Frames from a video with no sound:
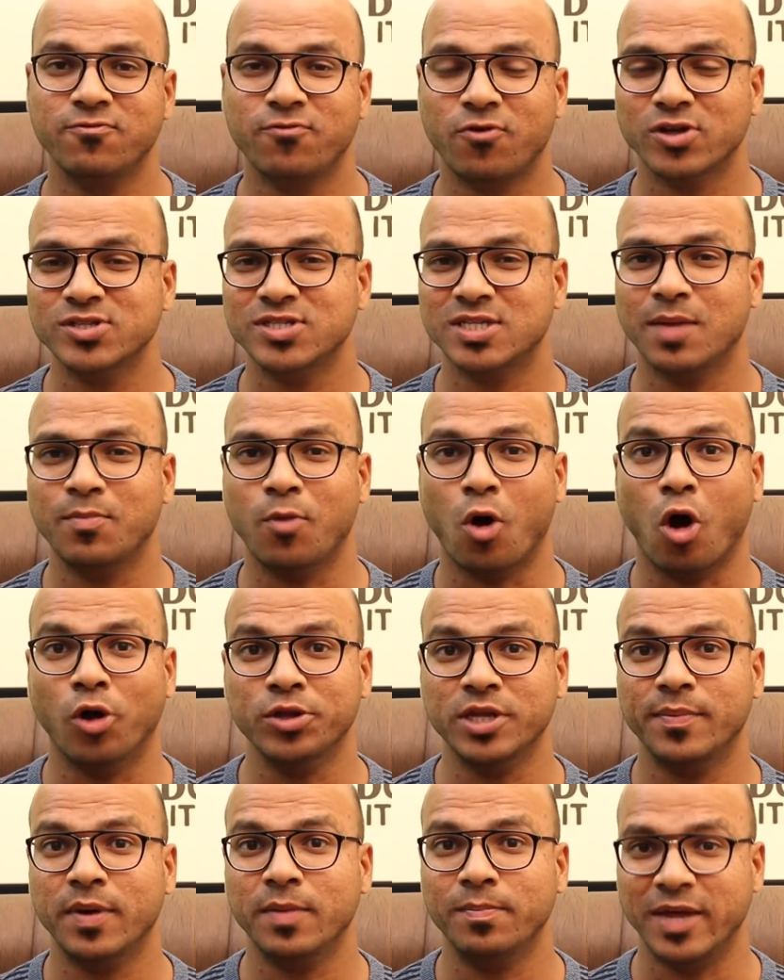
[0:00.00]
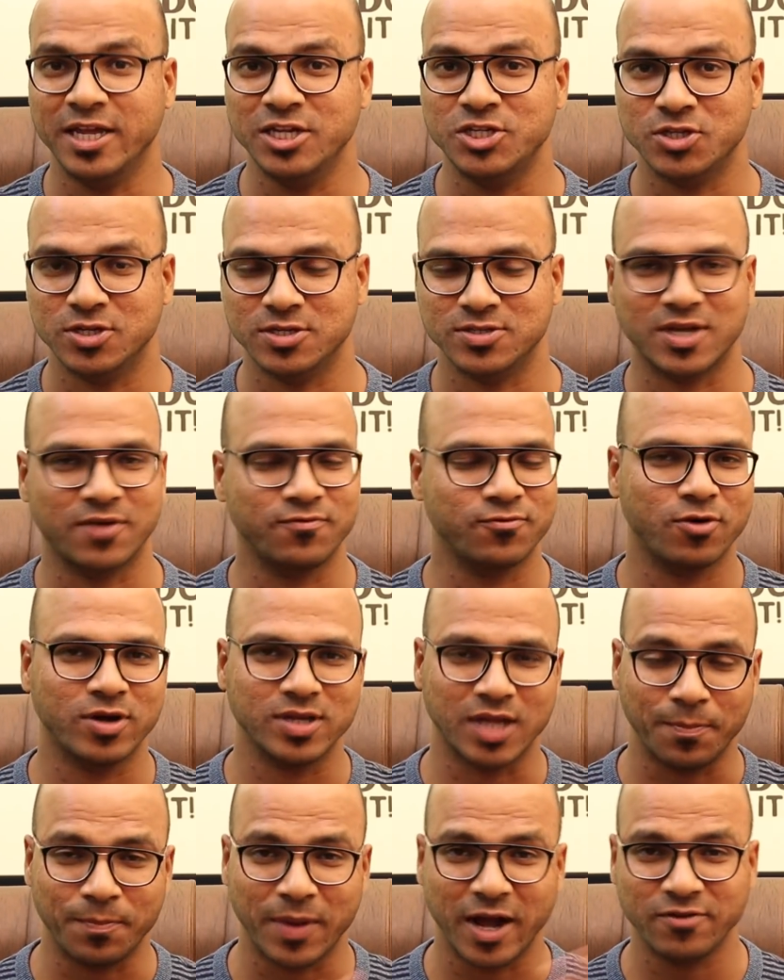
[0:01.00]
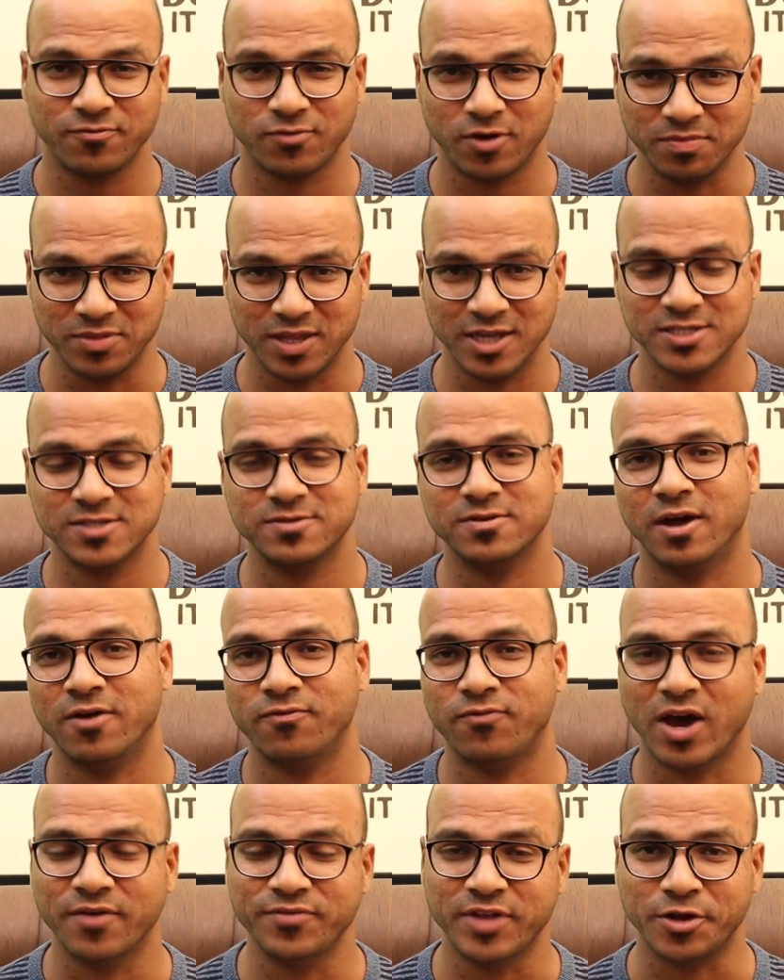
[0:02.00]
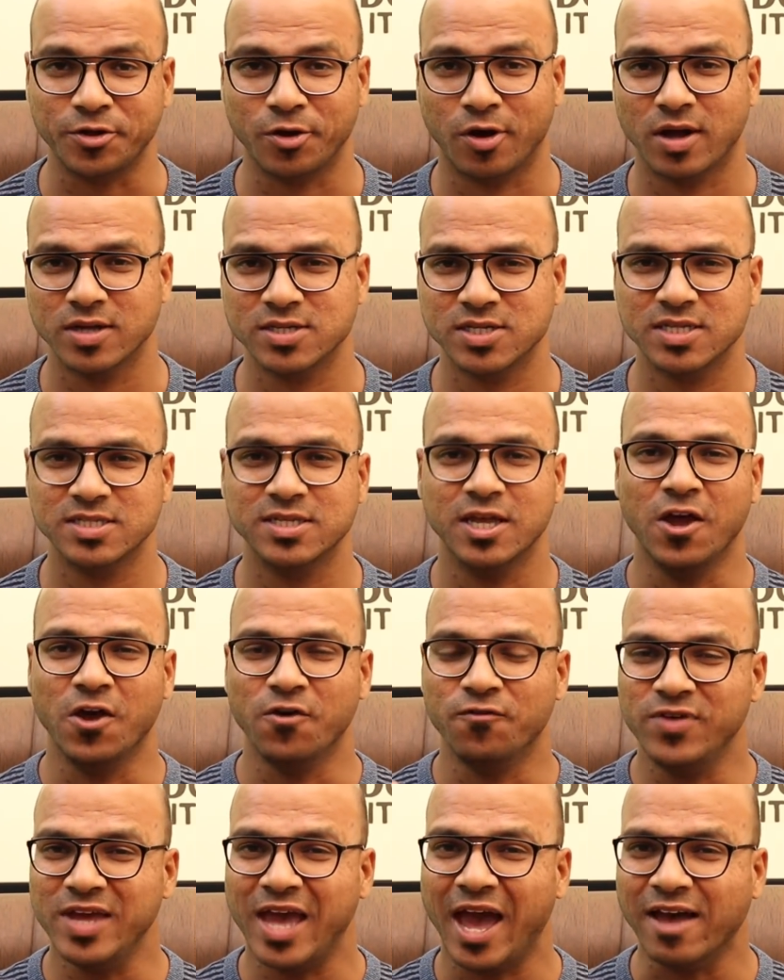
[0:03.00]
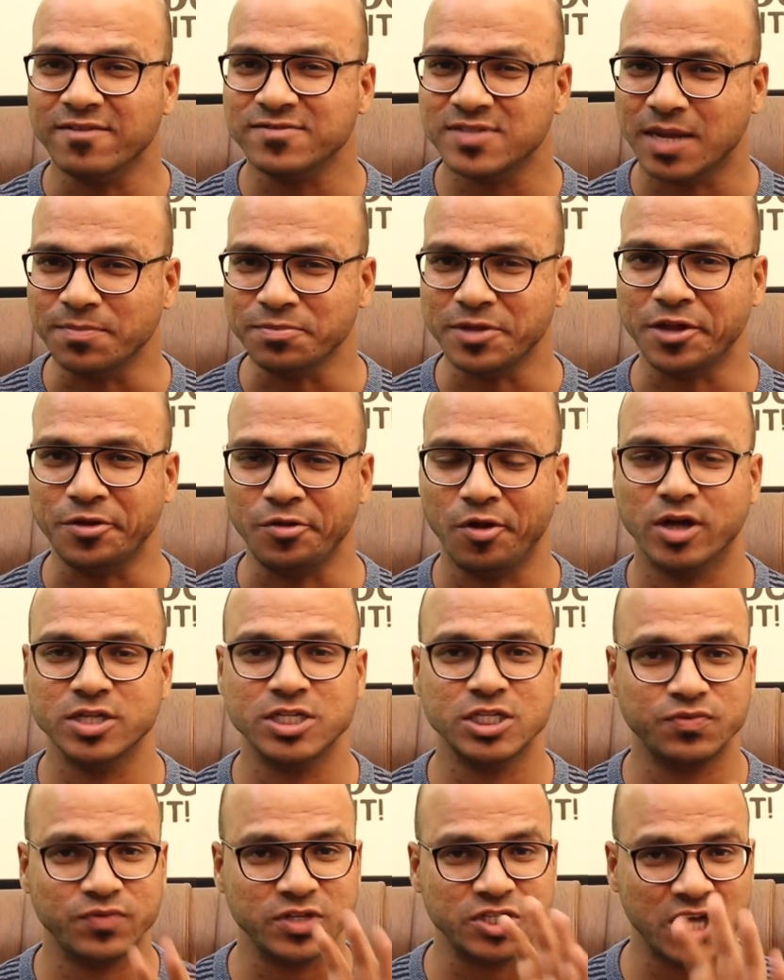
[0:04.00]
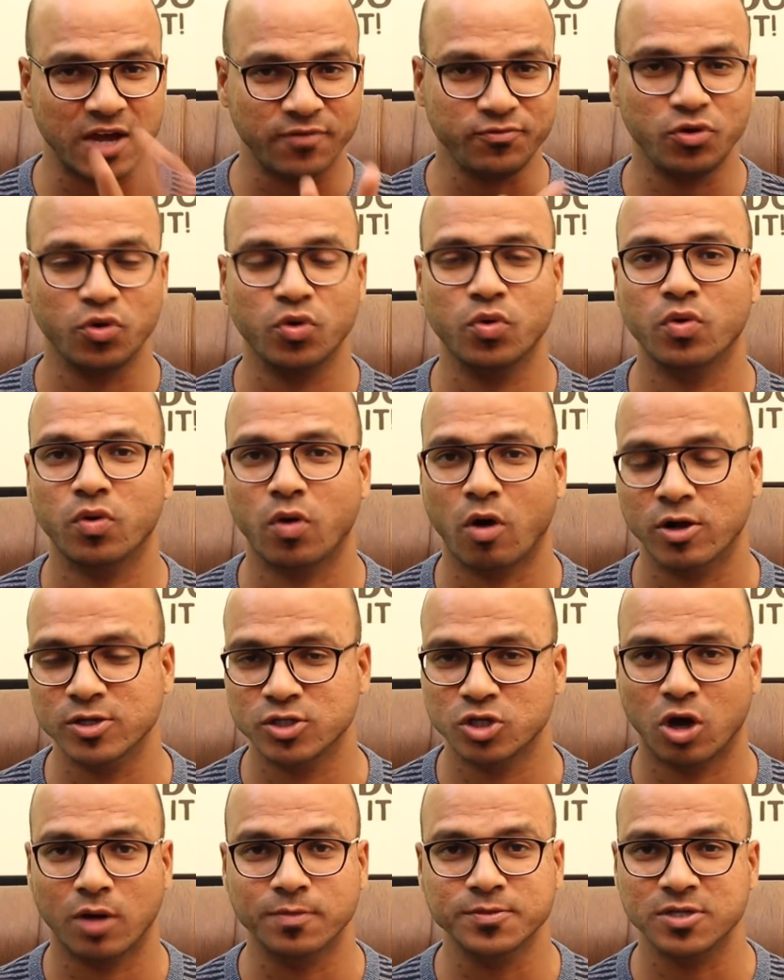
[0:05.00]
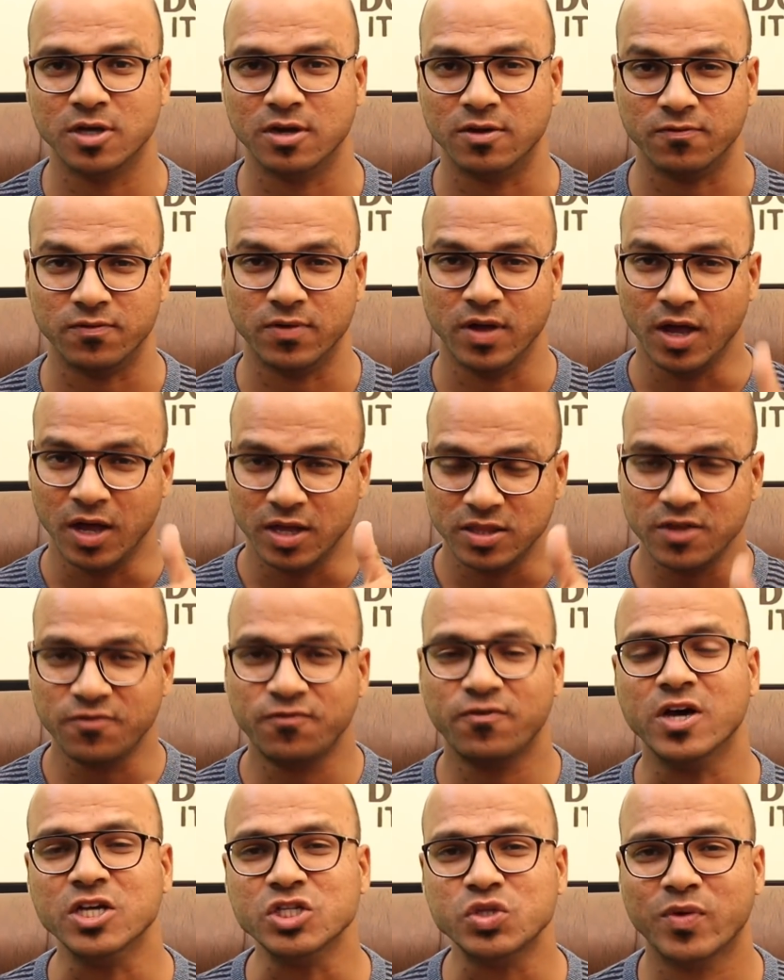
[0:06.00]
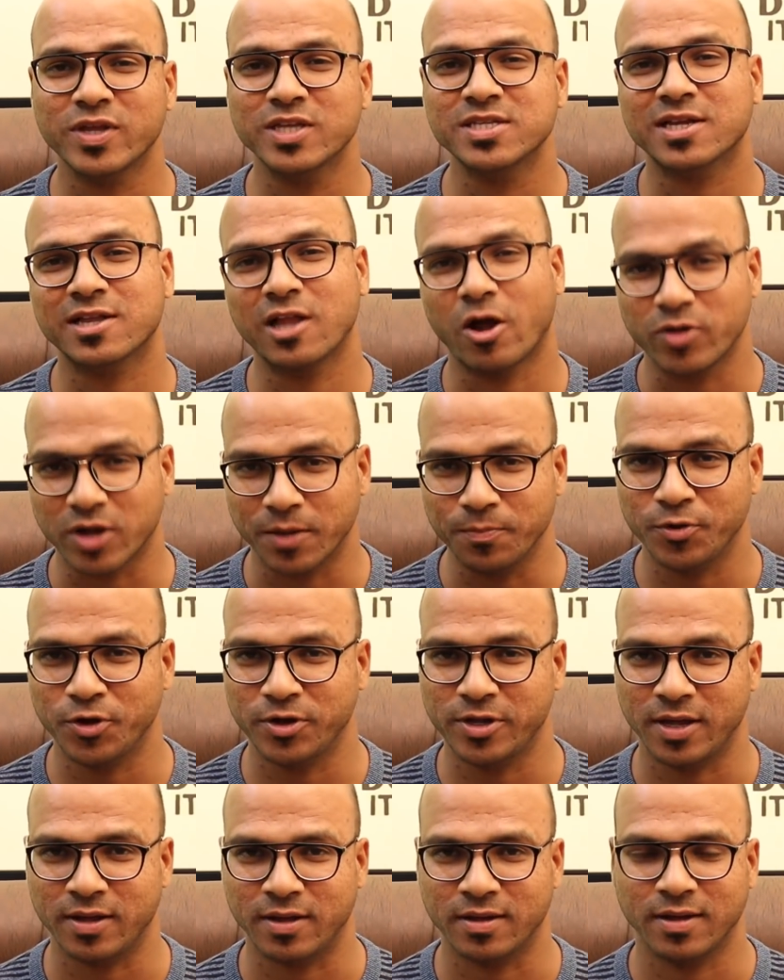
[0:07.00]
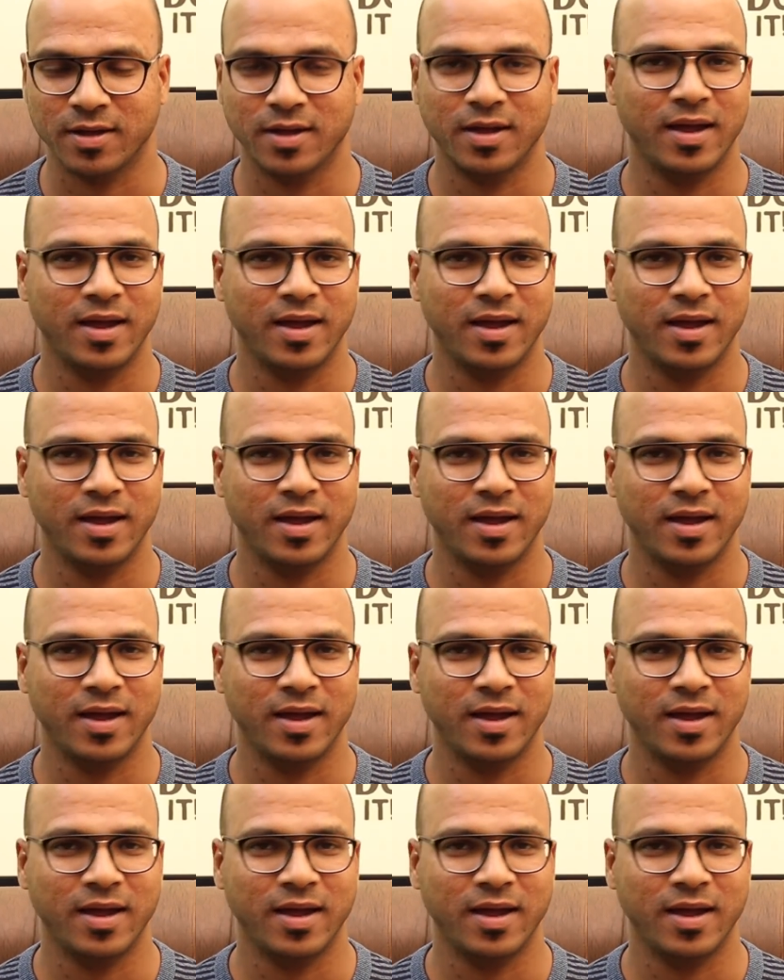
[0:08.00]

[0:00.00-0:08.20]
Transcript: for some honorable mentions. Of course, apart from this 5 technologies, we have some technologies which you have to also observe. The first one is cloud computing.